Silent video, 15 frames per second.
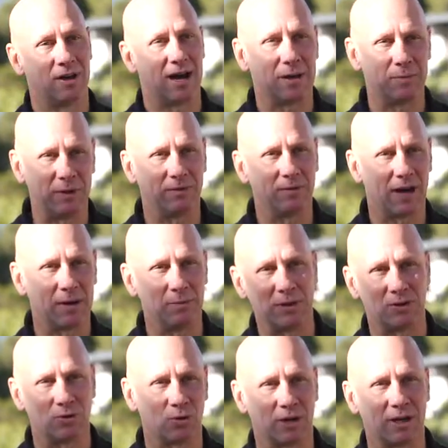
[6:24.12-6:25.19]
I'd
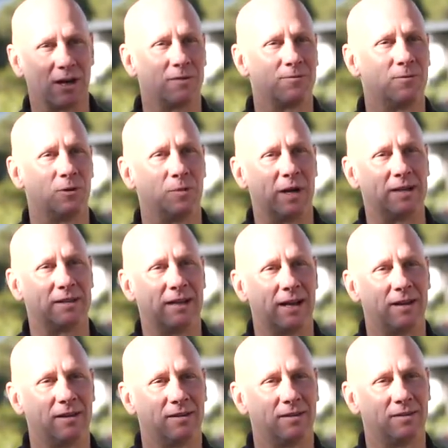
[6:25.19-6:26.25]
be sort of careful about
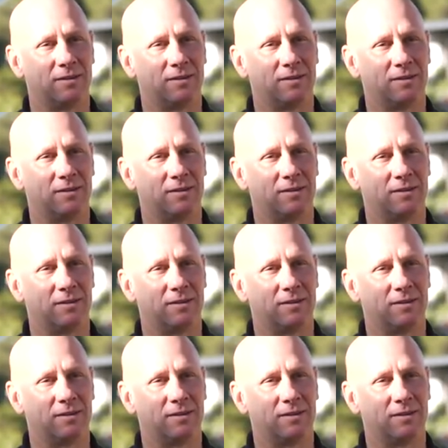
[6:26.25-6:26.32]
that.